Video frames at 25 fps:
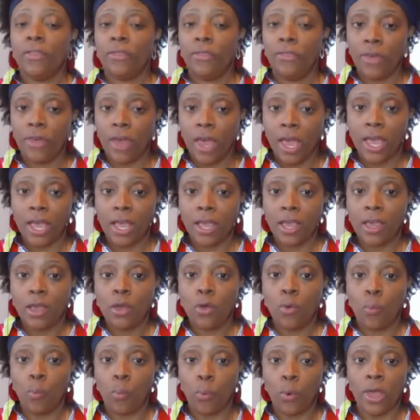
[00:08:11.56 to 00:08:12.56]
They
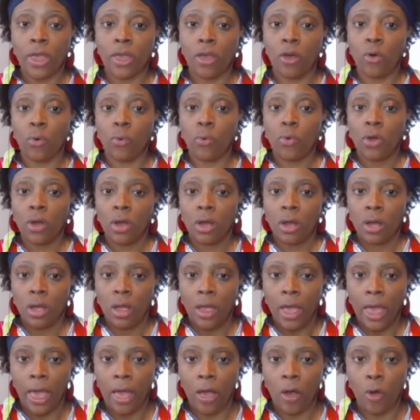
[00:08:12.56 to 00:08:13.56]
will
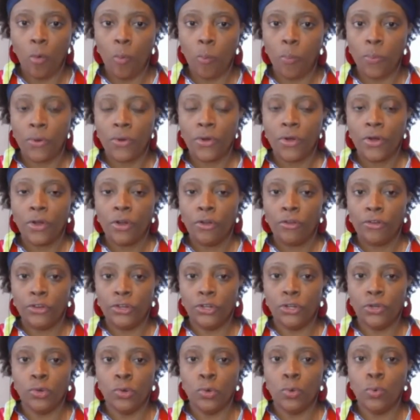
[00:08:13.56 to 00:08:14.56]
help
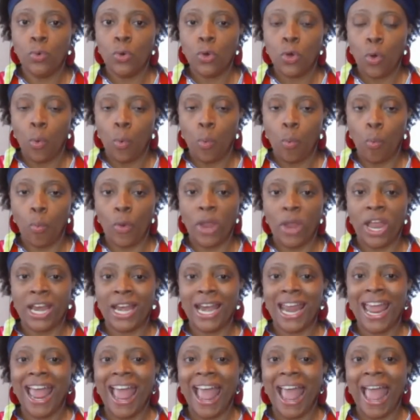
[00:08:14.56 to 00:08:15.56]
you
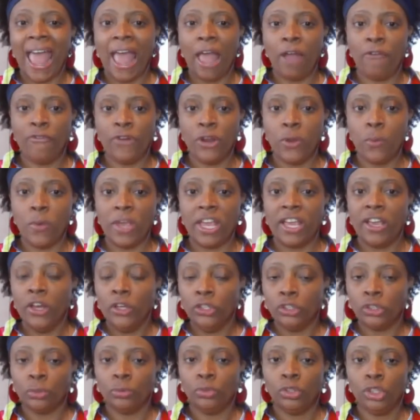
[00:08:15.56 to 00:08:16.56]
win every week.
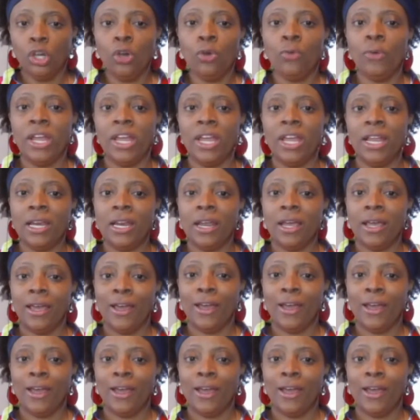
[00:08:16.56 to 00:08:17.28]
So tune in